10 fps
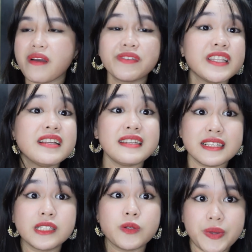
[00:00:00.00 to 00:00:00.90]
everything
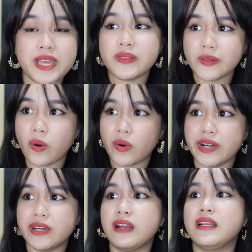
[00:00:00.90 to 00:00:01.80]
needs to be in
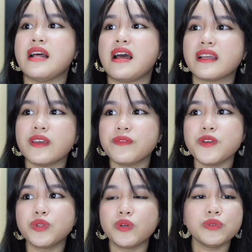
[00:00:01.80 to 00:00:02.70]
order. Yeah, if
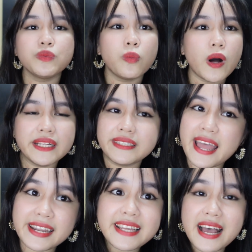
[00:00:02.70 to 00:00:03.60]
you don't want
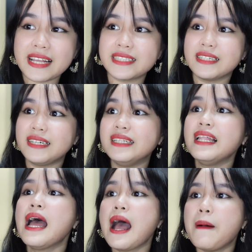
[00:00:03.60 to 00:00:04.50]
any hassle,
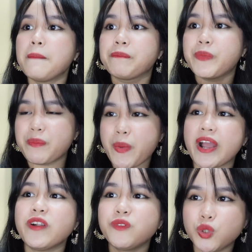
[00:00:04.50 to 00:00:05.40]

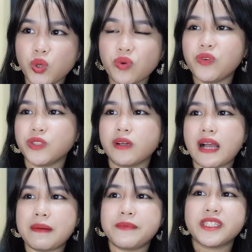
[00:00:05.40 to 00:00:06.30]
prepare 2
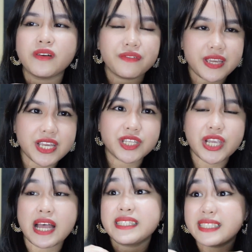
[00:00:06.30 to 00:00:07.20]
photocopies of each
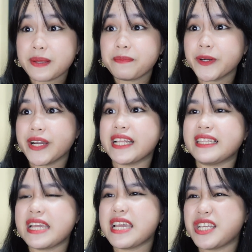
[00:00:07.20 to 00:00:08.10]
and separate
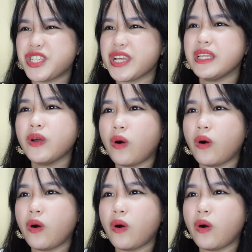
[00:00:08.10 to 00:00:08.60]
each in